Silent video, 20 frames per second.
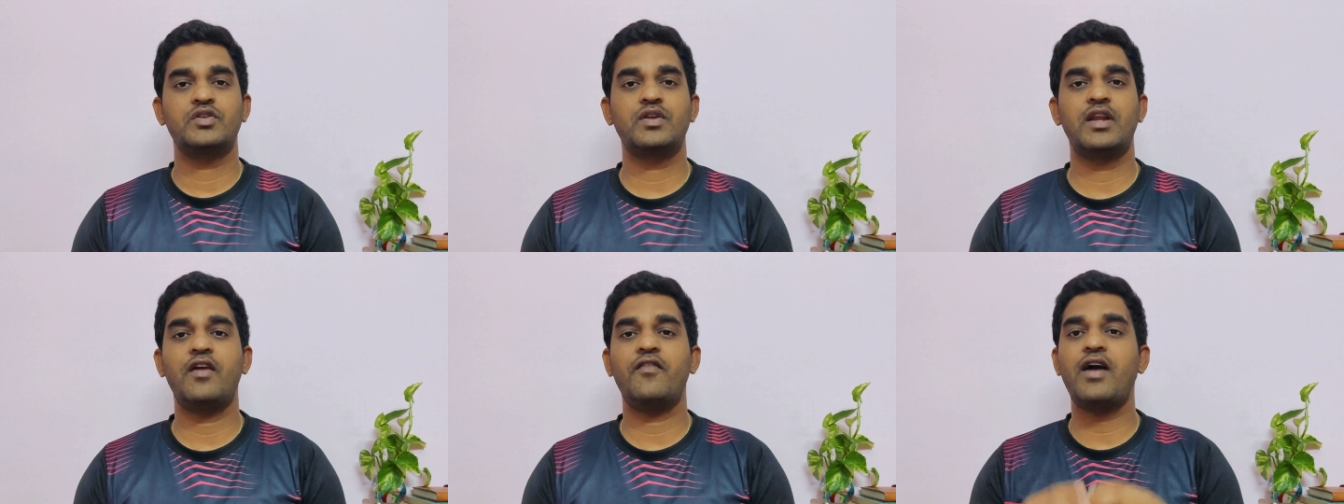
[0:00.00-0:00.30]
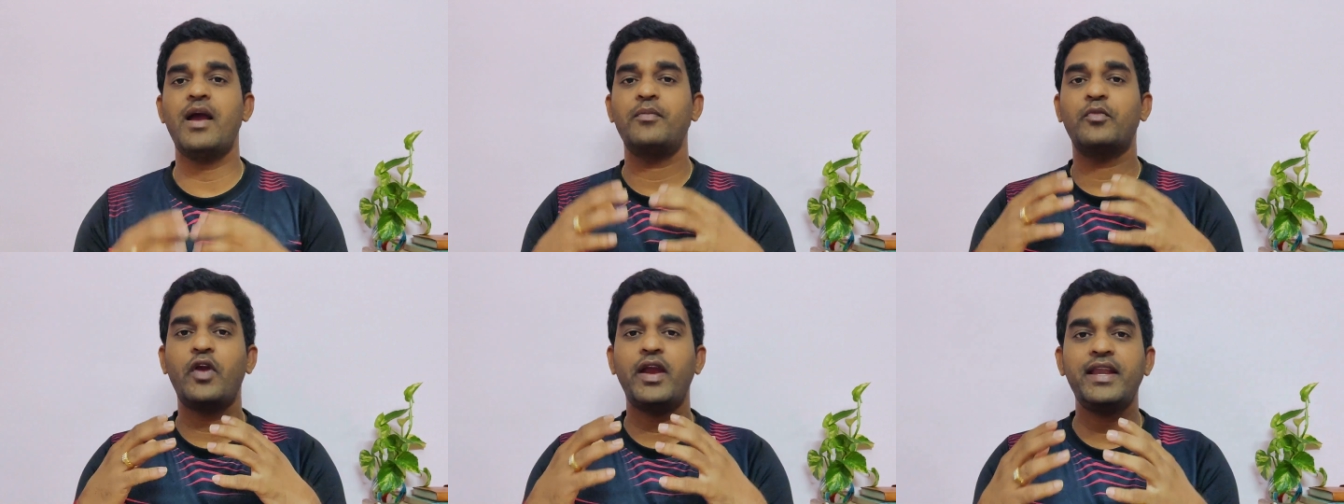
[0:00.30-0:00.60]
So
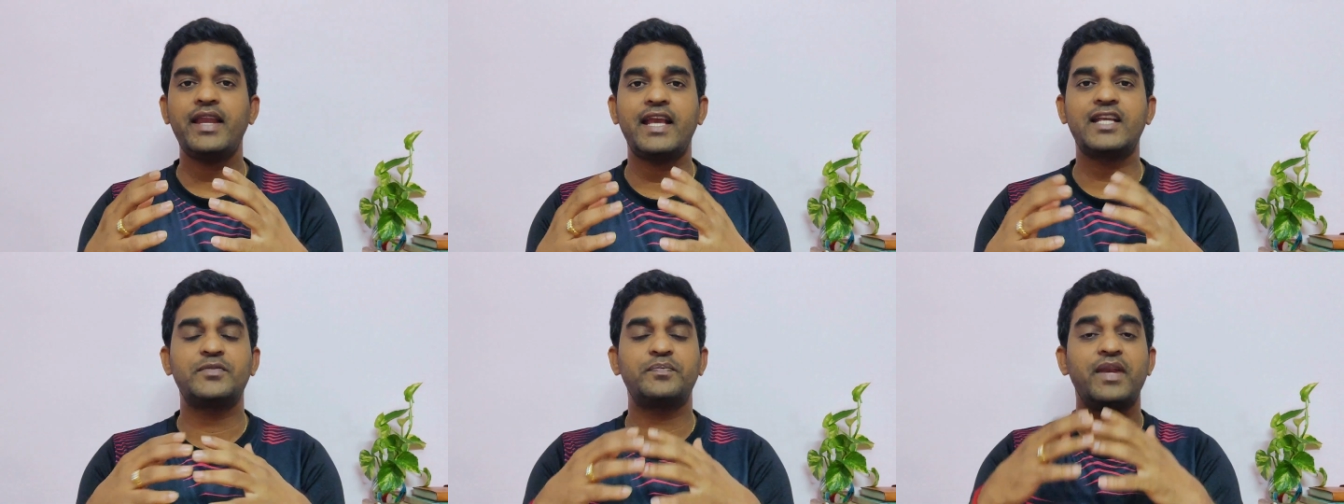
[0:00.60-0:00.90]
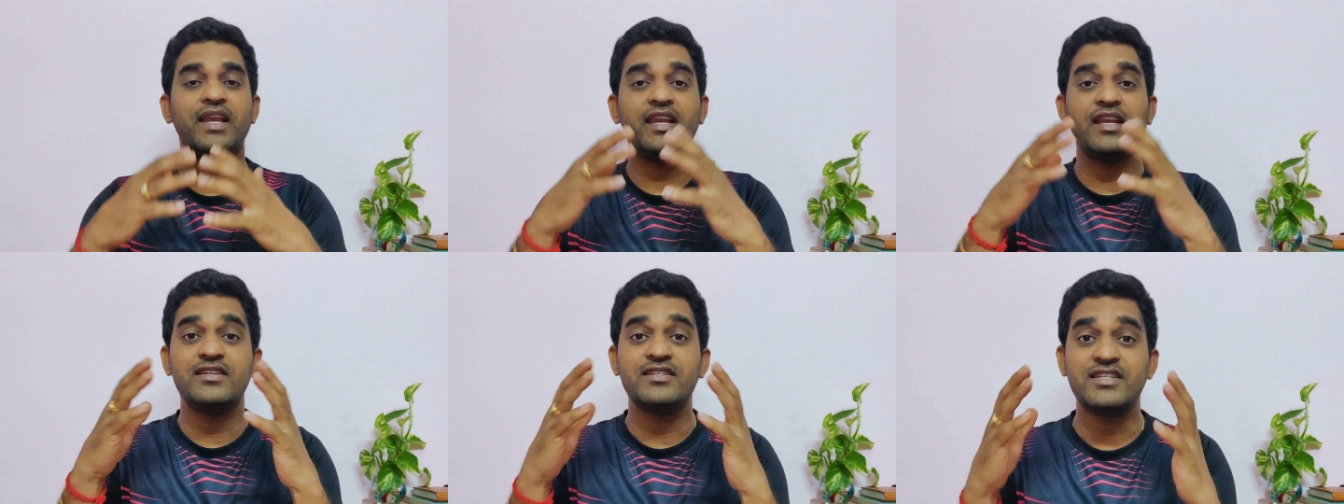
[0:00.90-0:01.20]
now I am going to
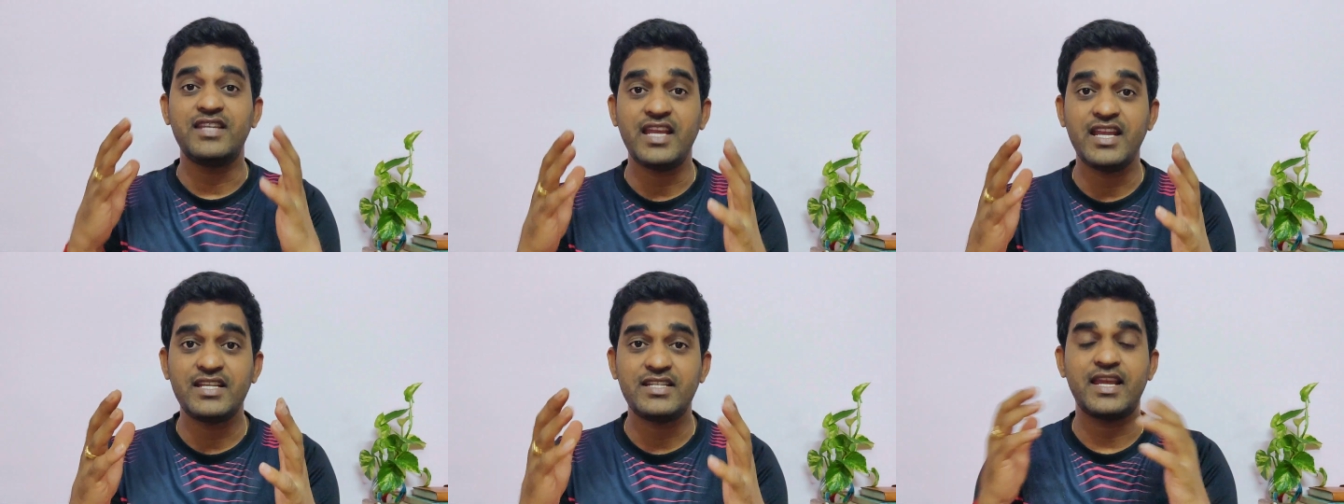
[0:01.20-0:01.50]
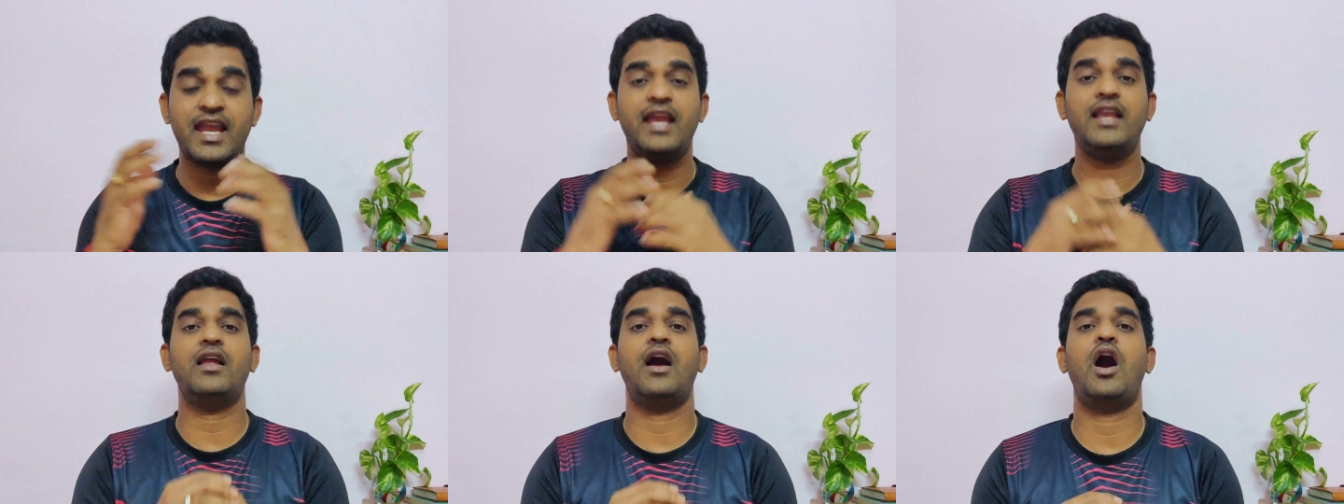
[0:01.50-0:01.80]
explain in
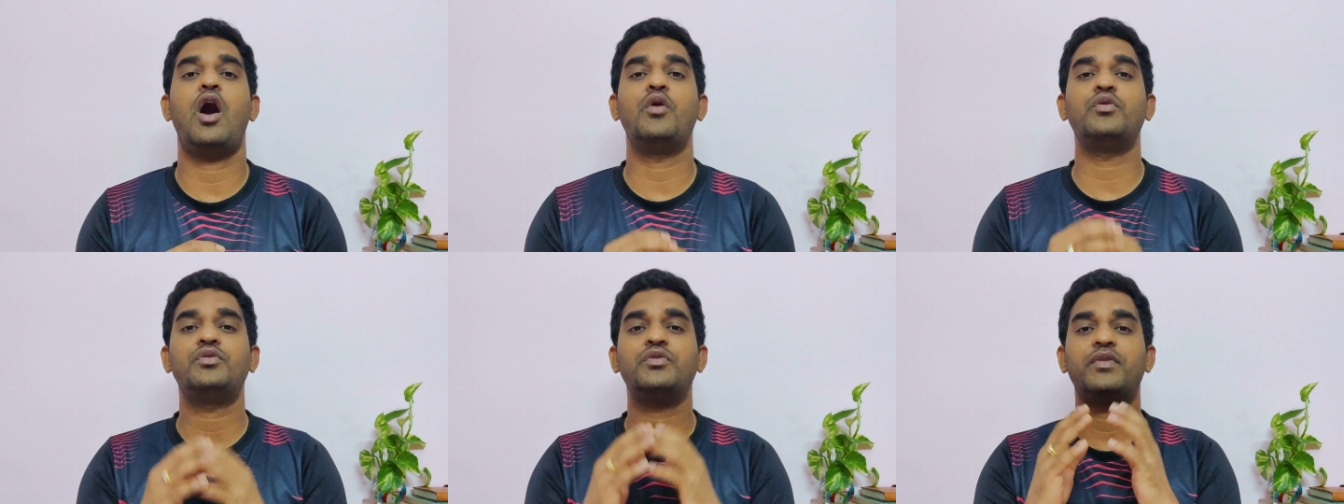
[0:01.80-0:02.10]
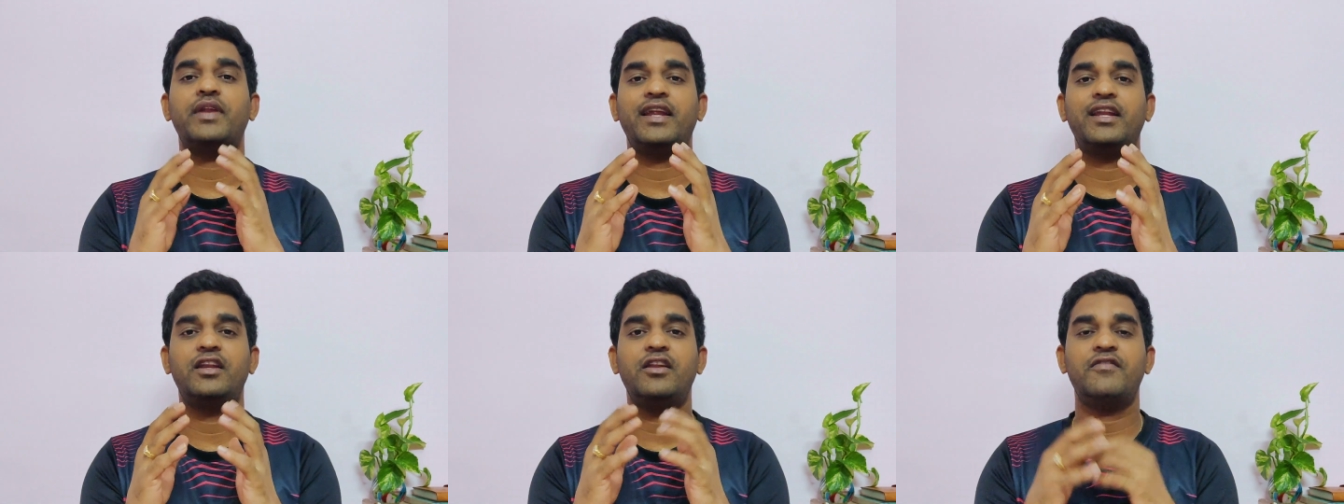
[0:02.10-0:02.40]
detail how
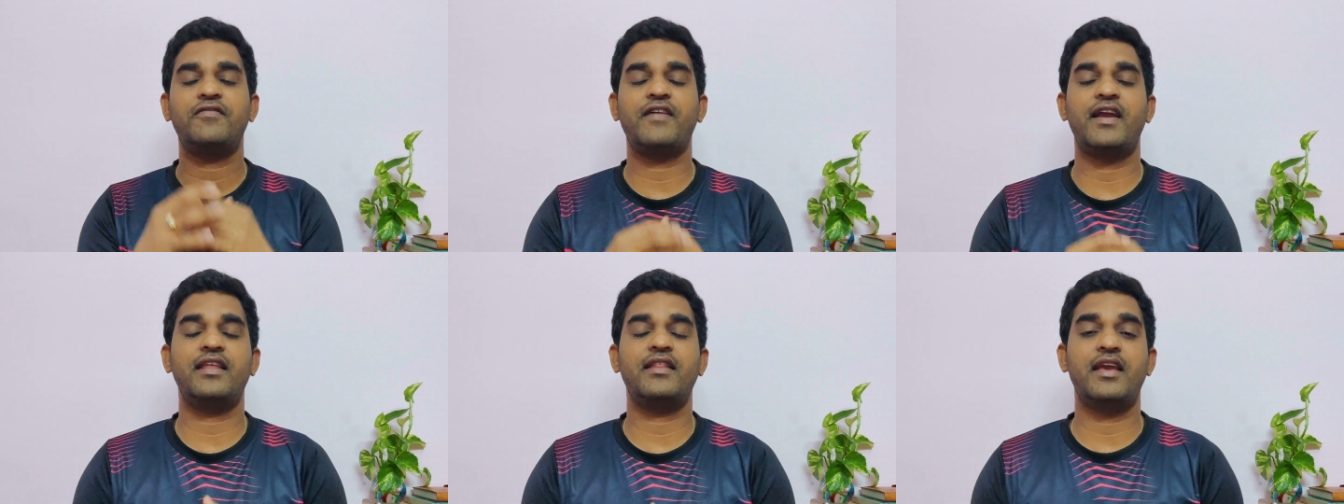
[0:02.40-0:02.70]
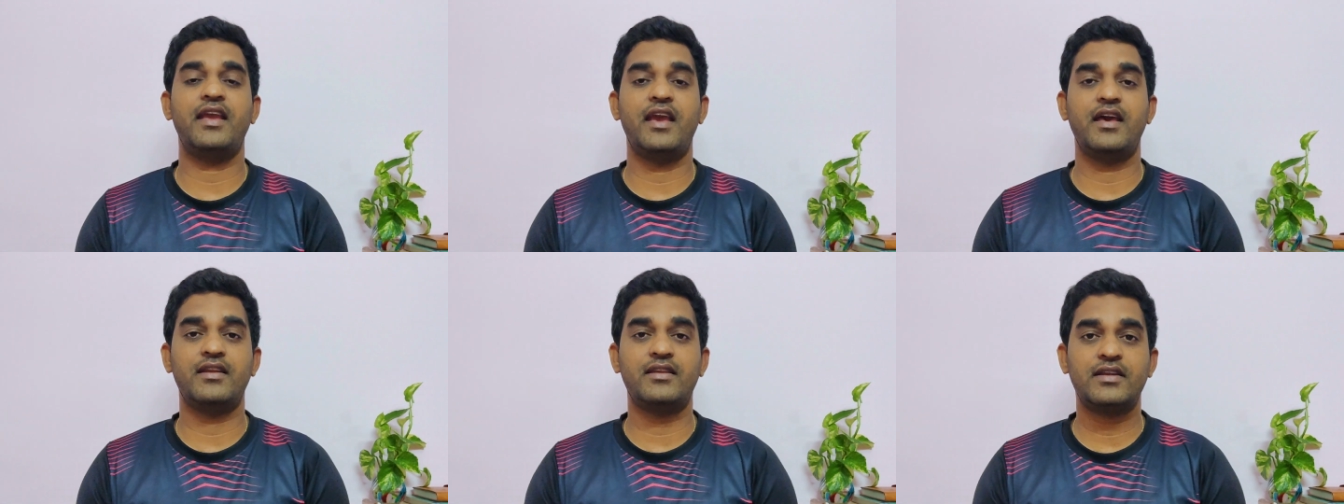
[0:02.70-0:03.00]
to
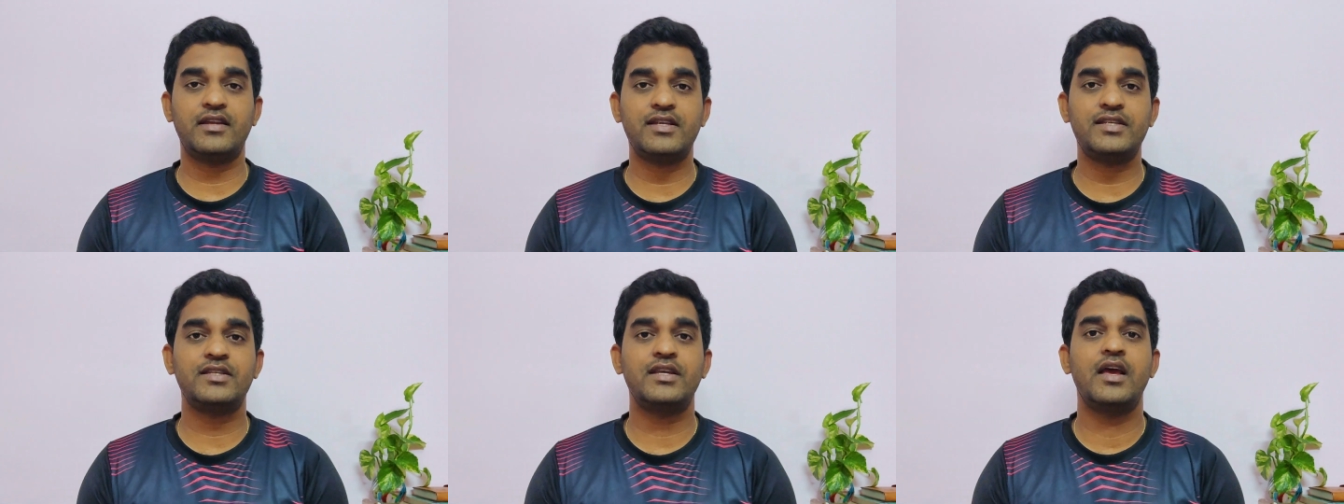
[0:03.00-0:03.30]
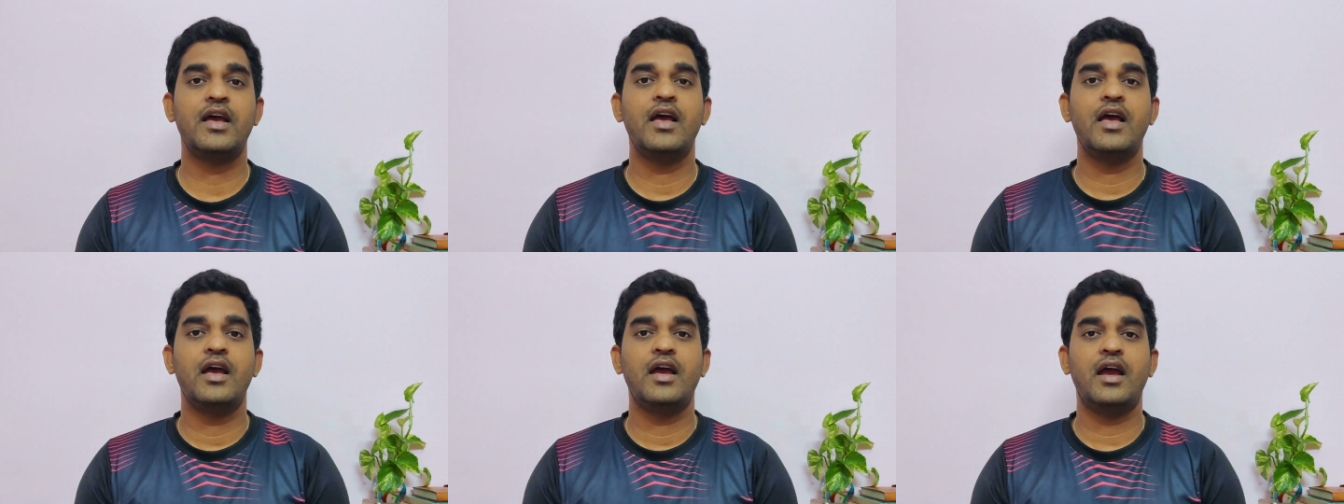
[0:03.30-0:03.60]
rectify the
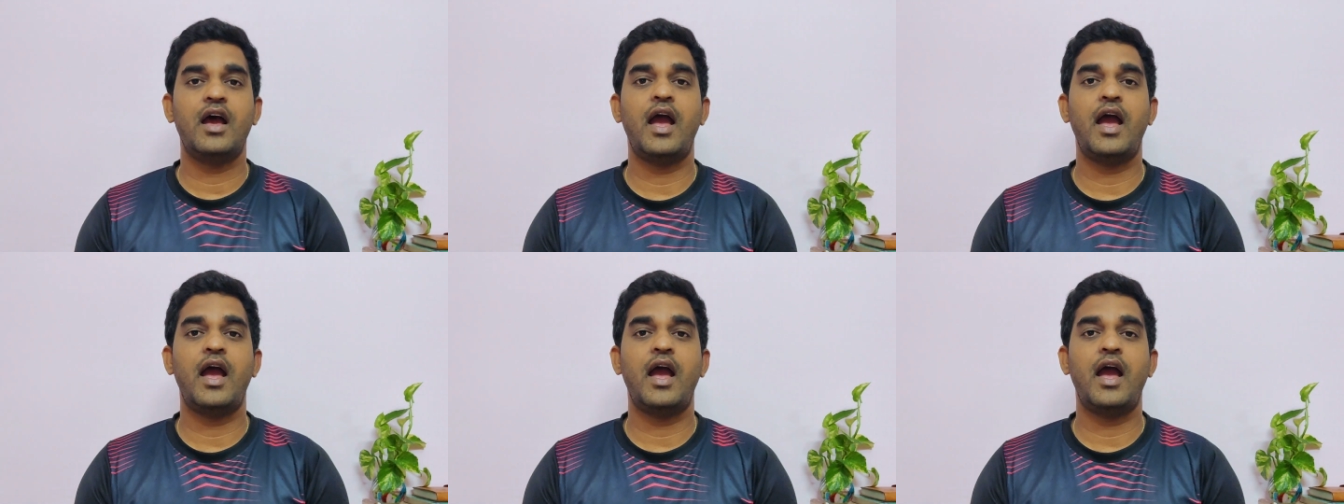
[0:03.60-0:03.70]
errors,